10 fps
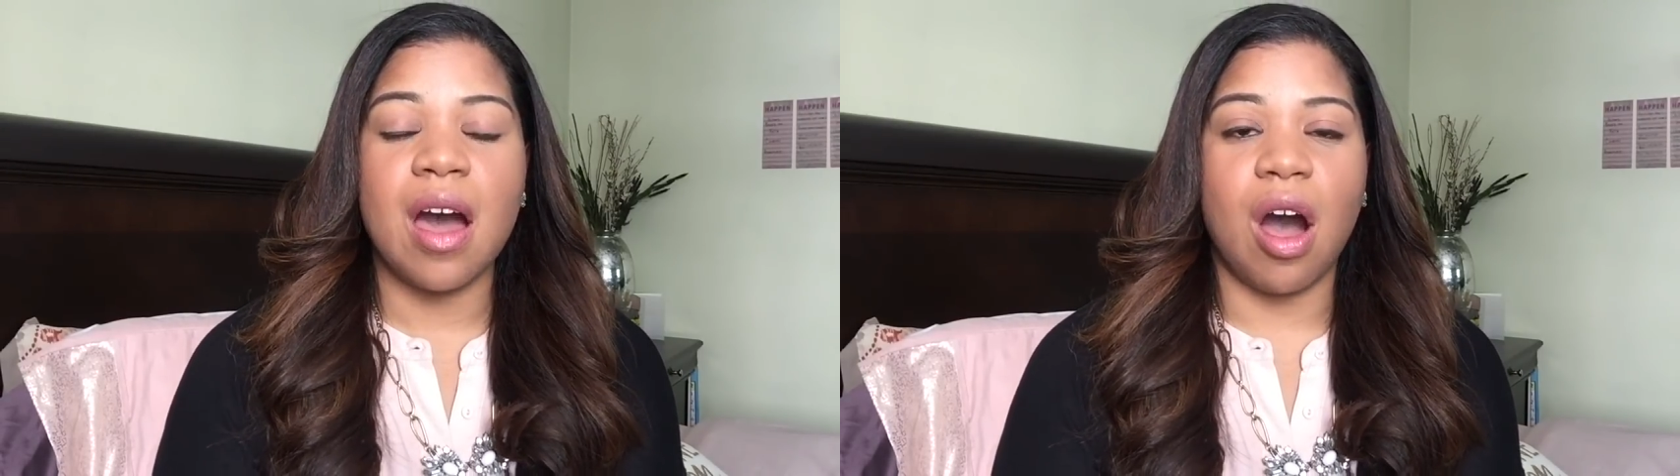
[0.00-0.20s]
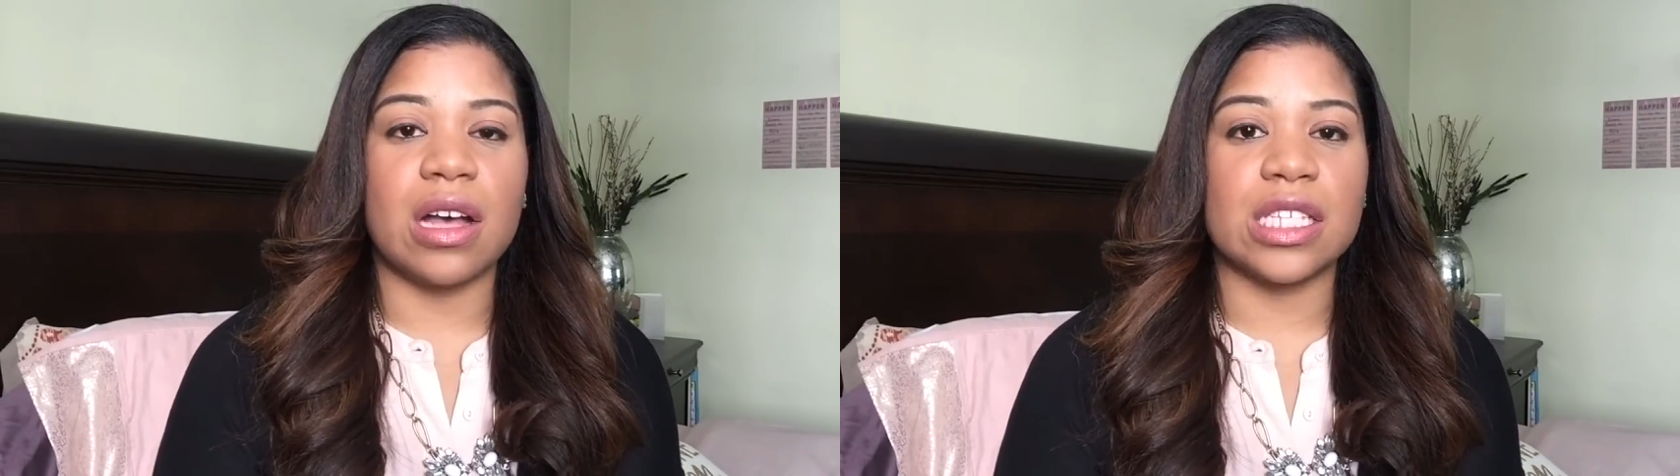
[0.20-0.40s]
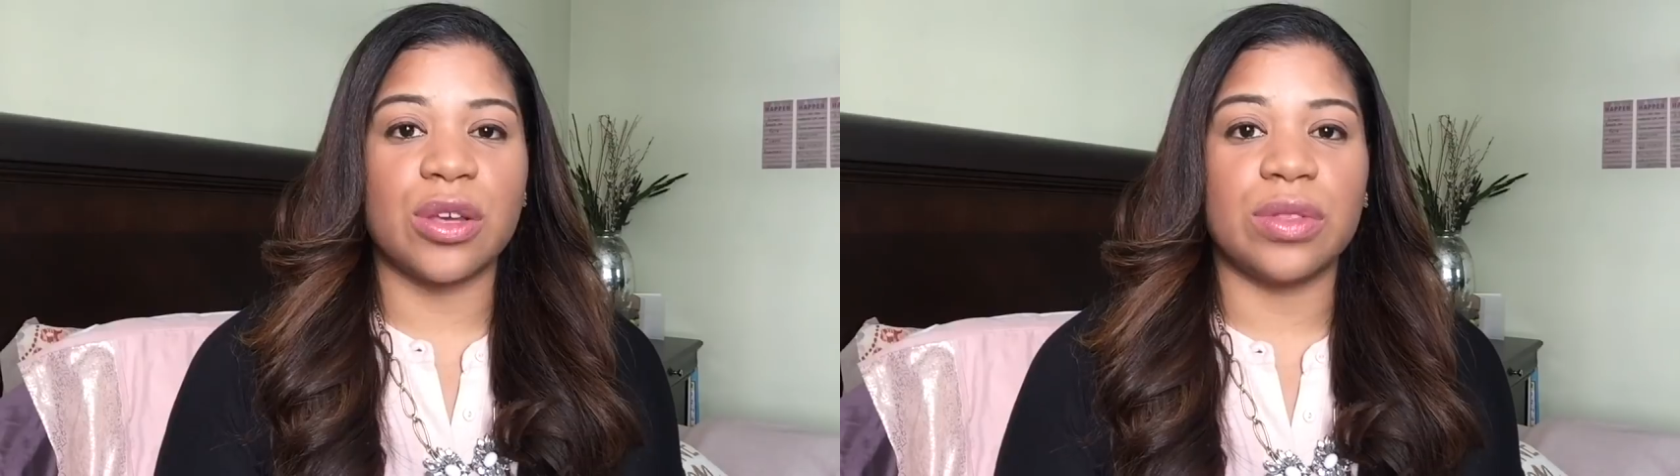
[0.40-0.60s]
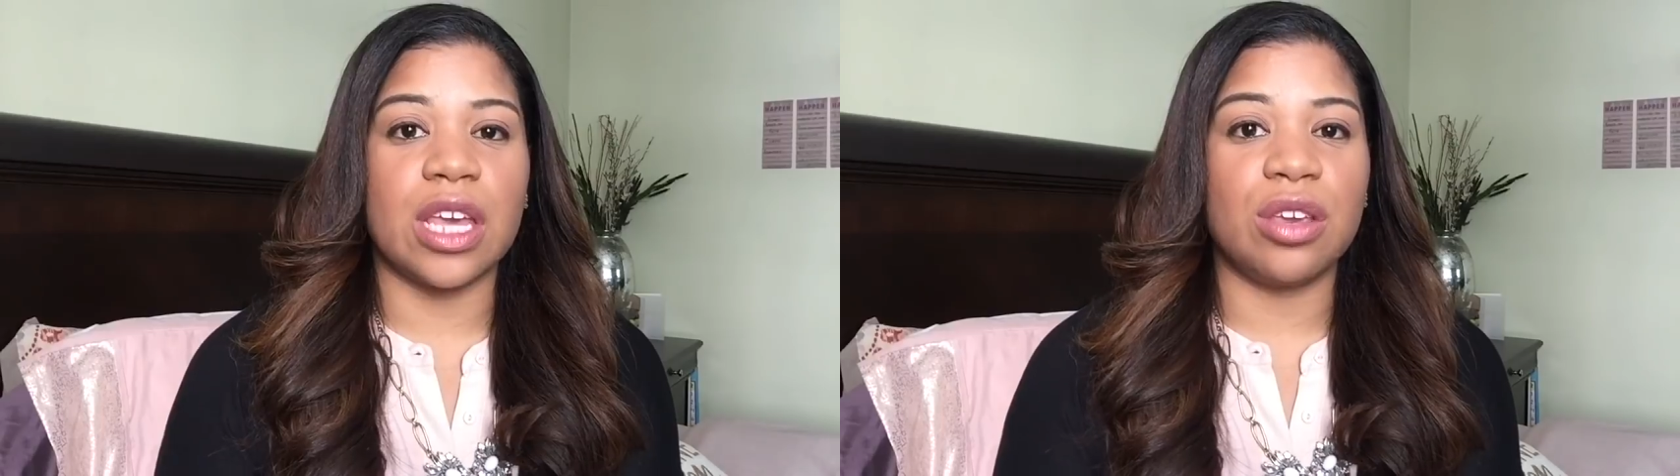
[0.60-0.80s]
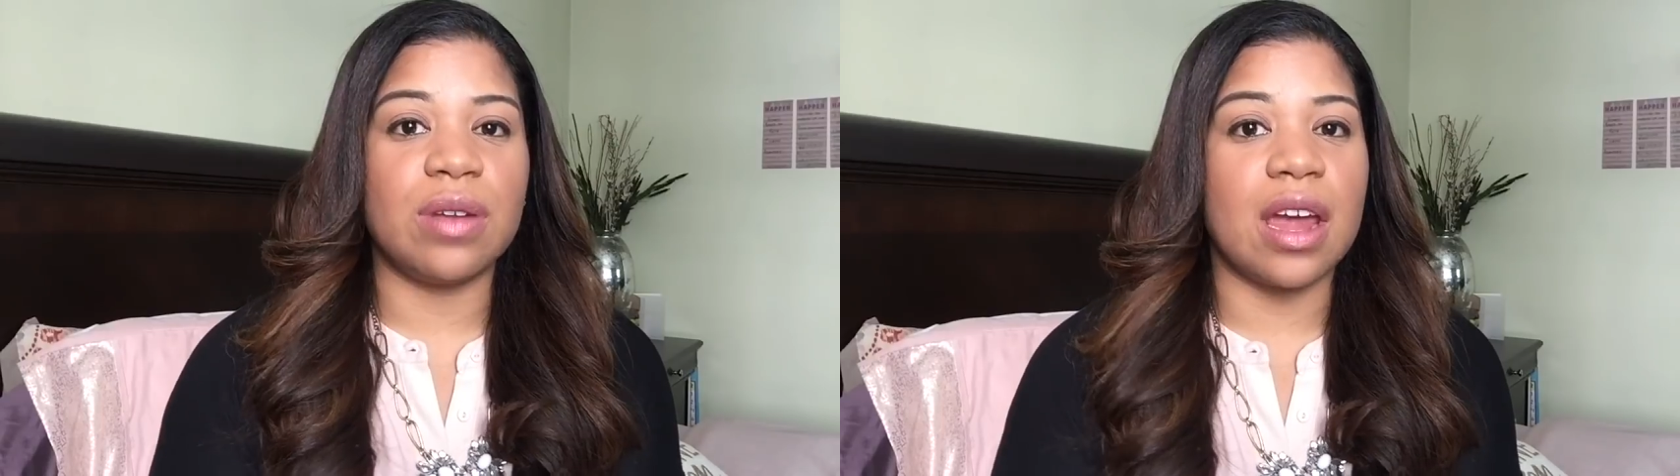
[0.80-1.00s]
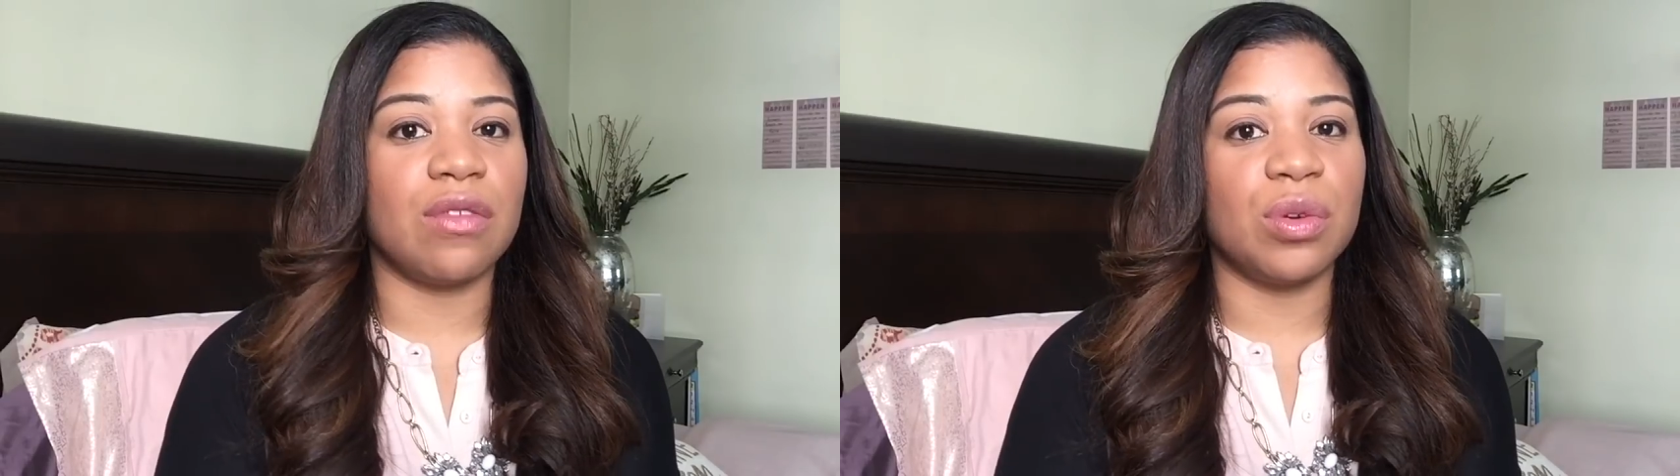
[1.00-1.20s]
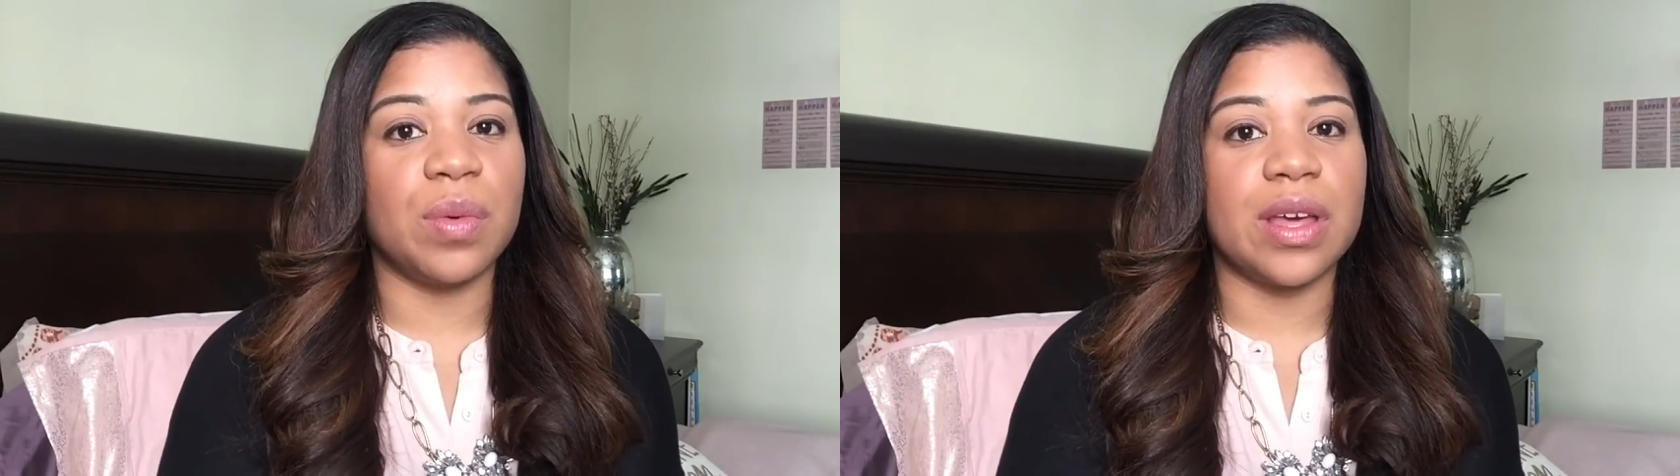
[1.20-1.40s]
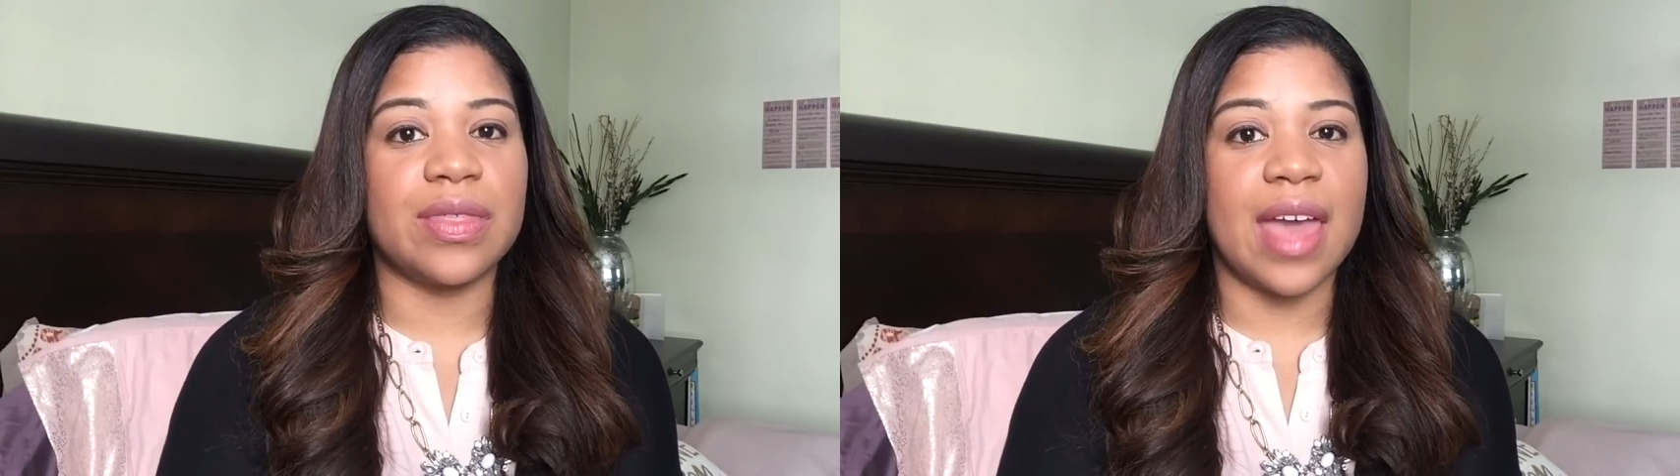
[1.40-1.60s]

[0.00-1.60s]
Also, thank you to everyone